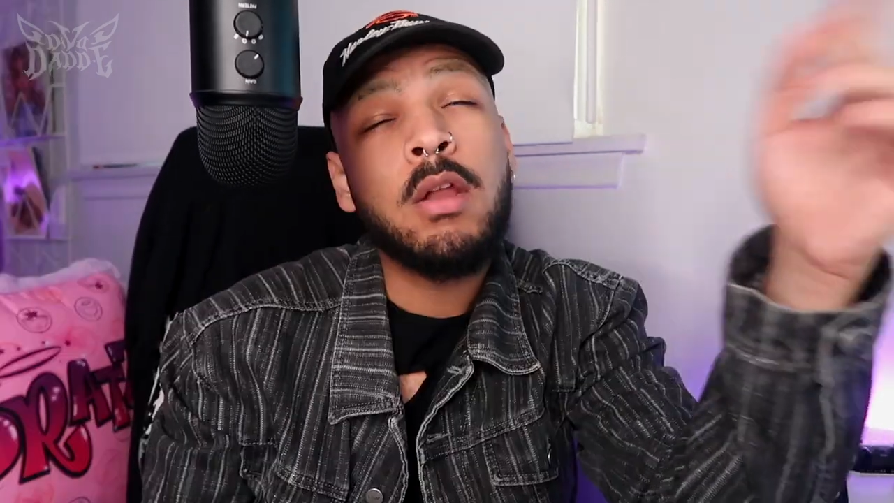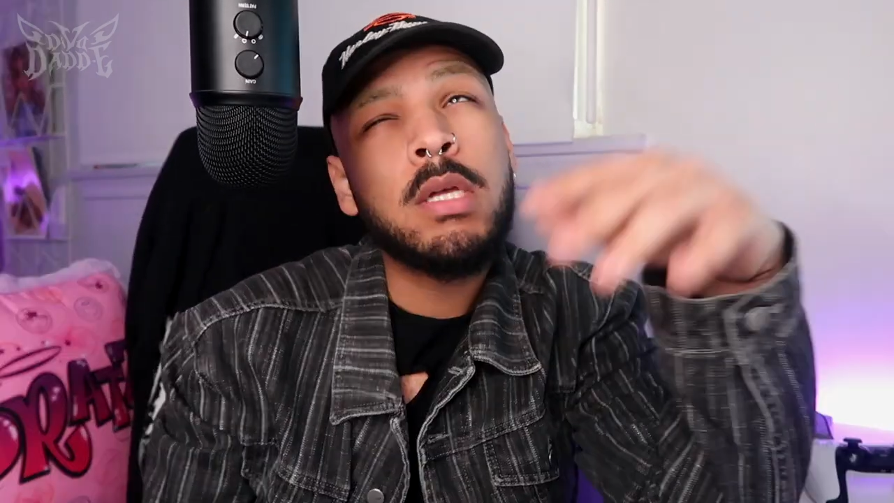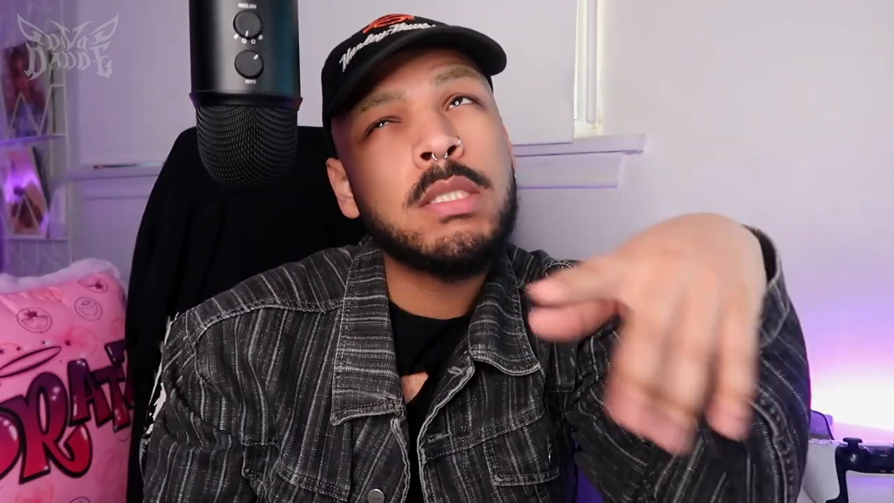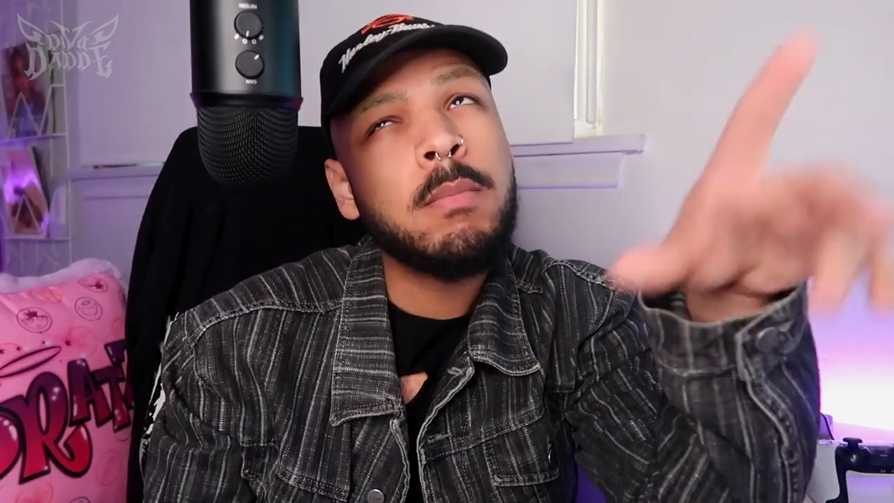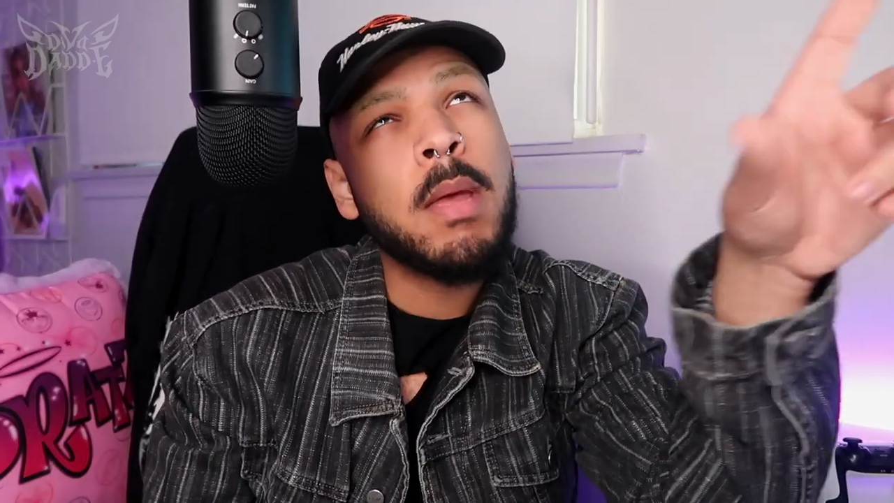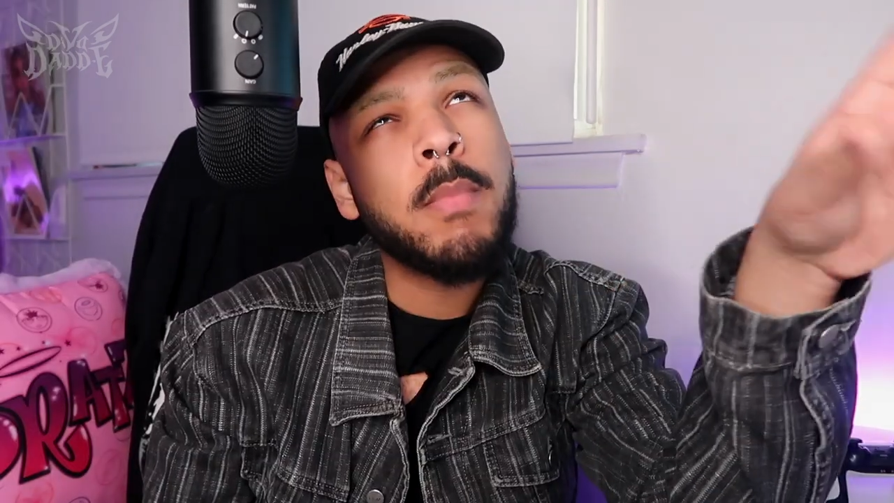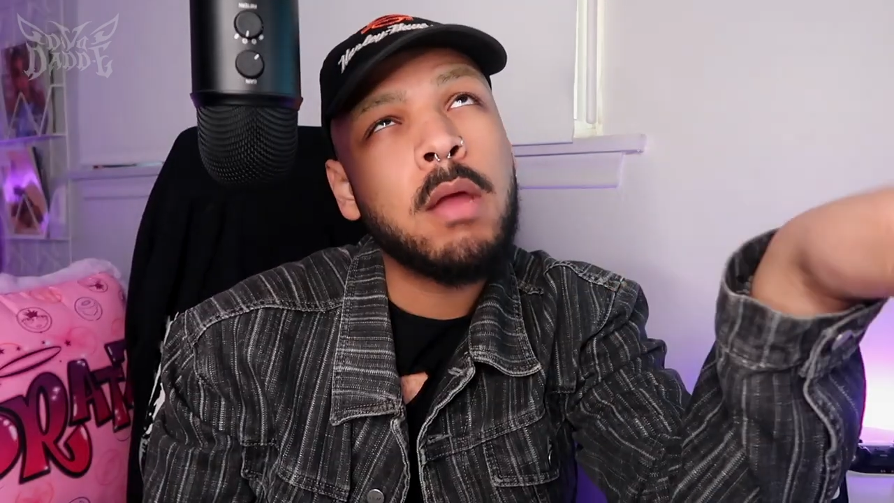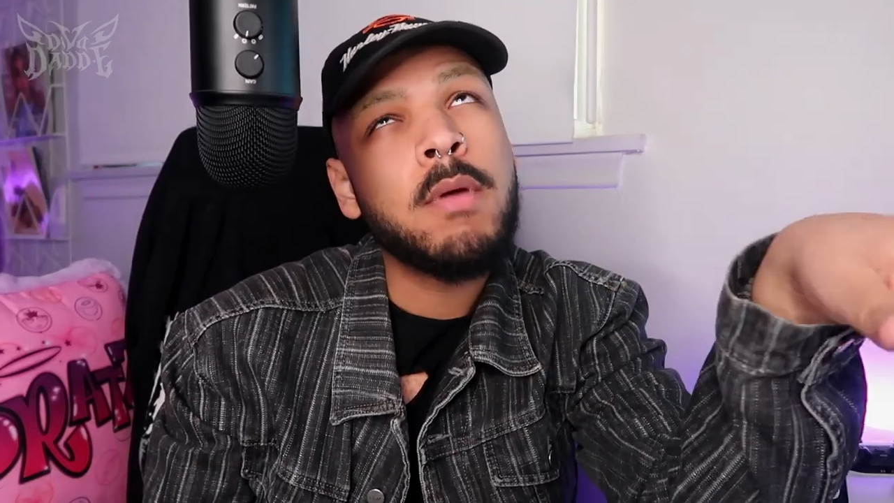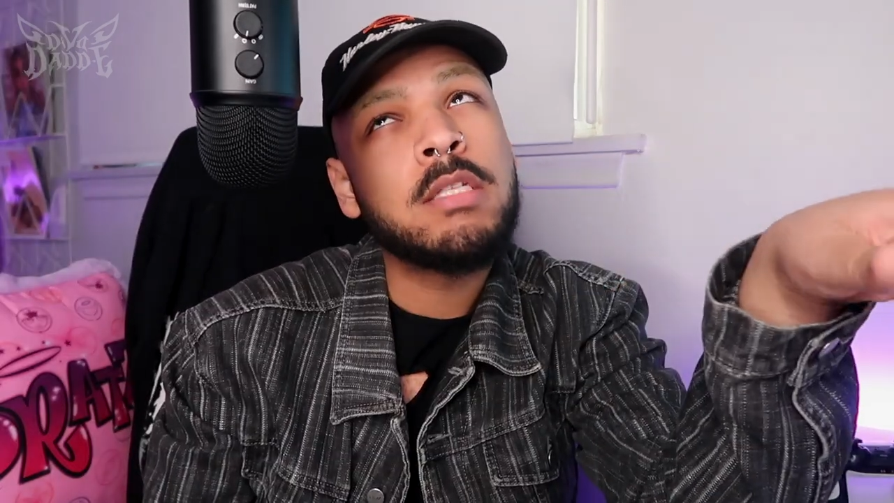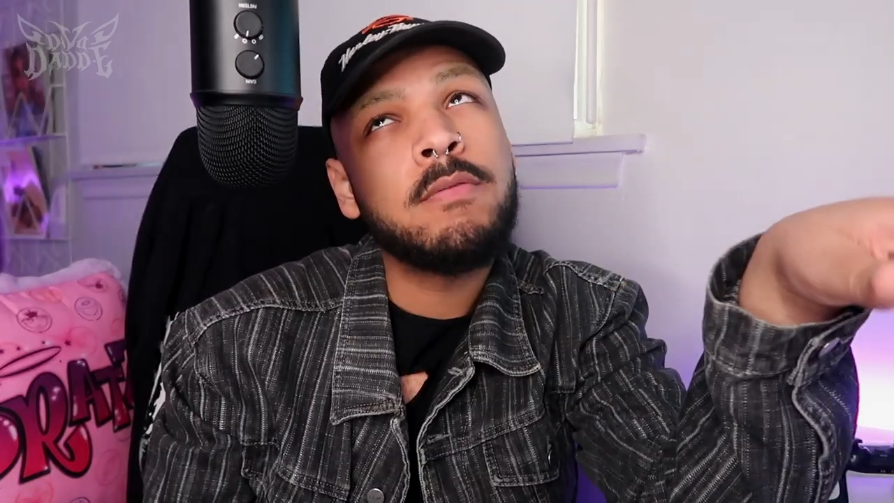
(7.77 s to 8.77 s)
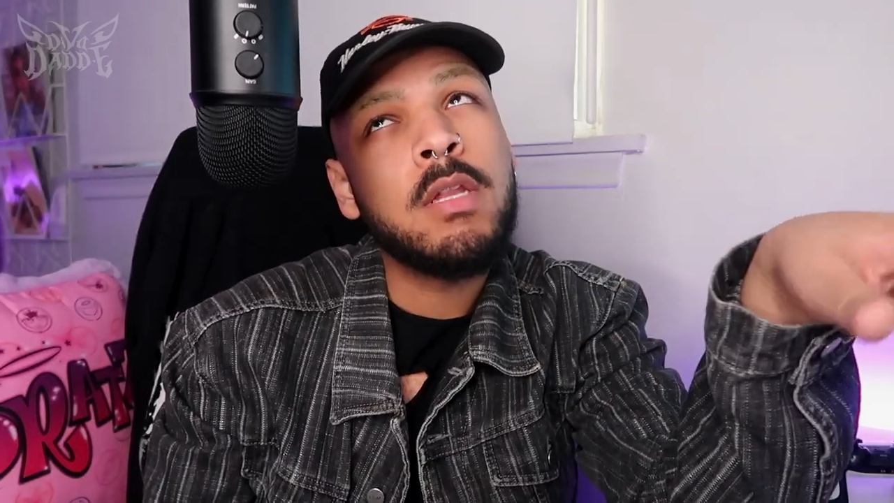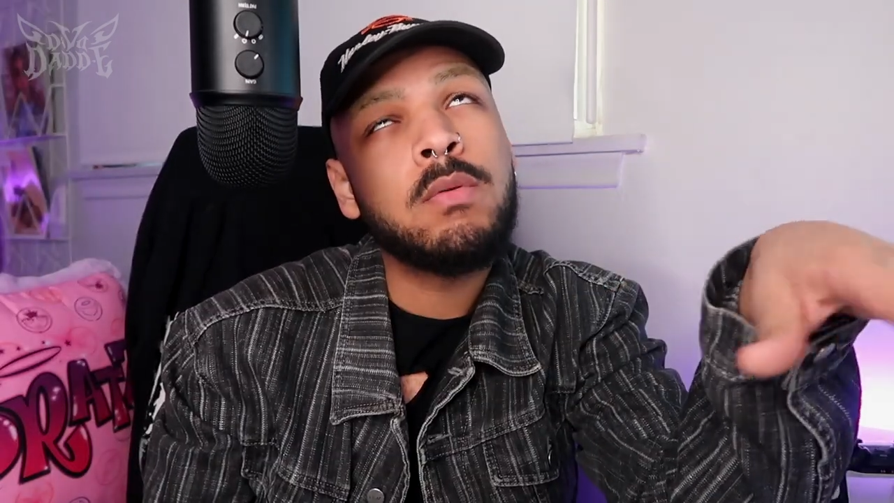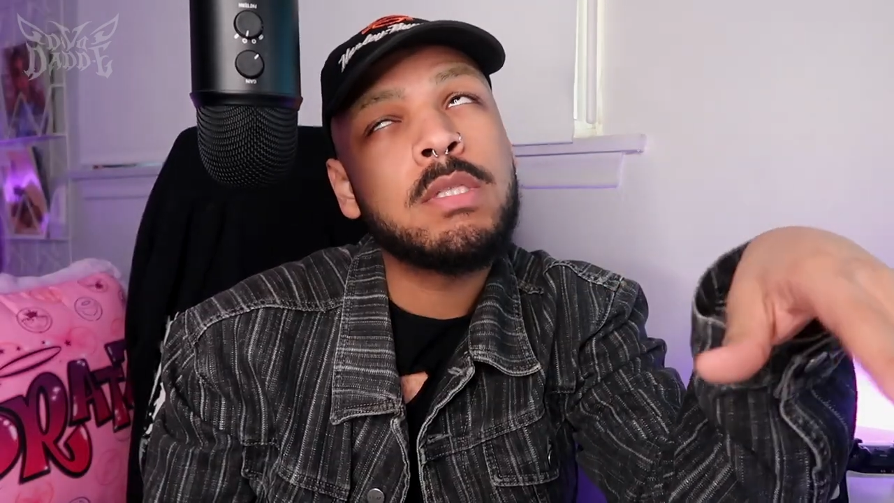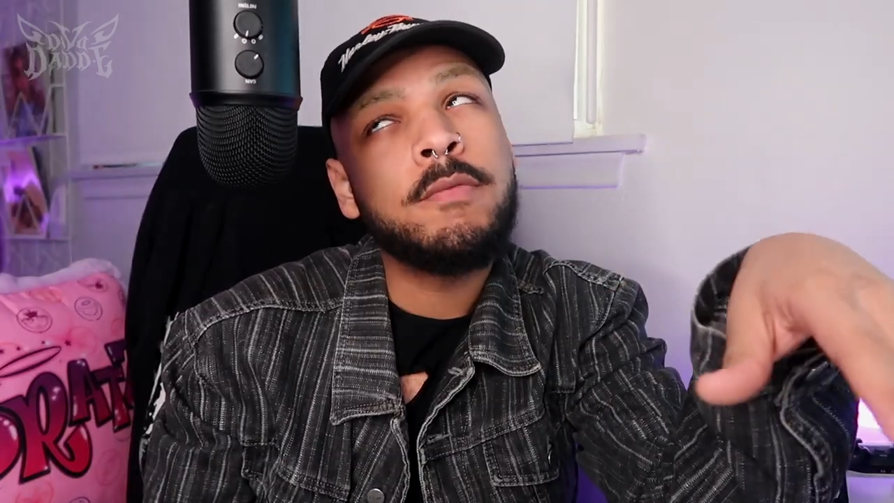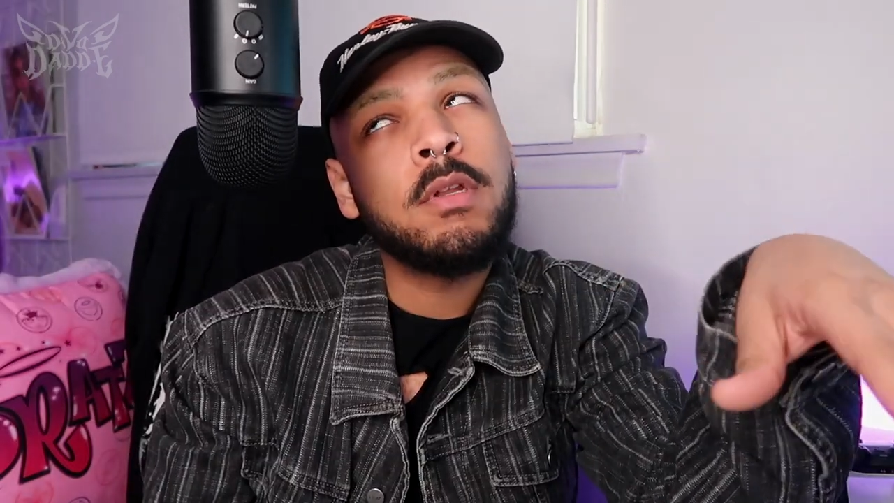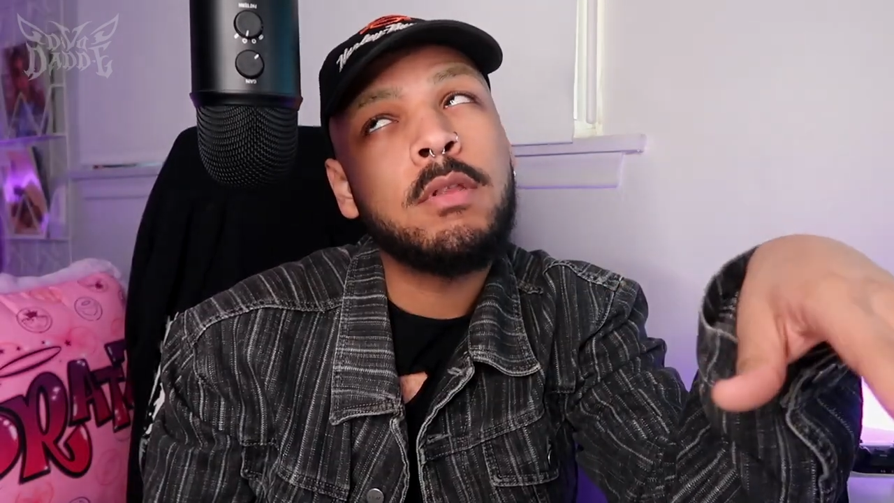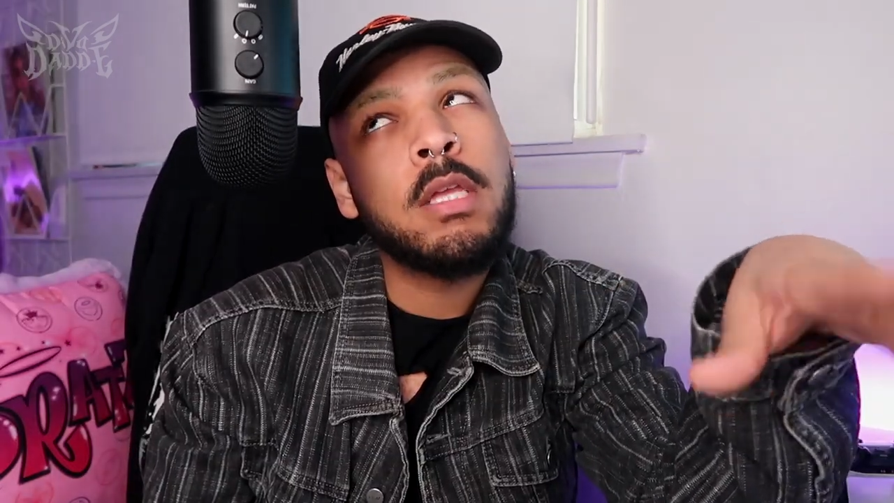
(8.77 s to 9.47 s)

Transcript: I know I said my My Rise video was a video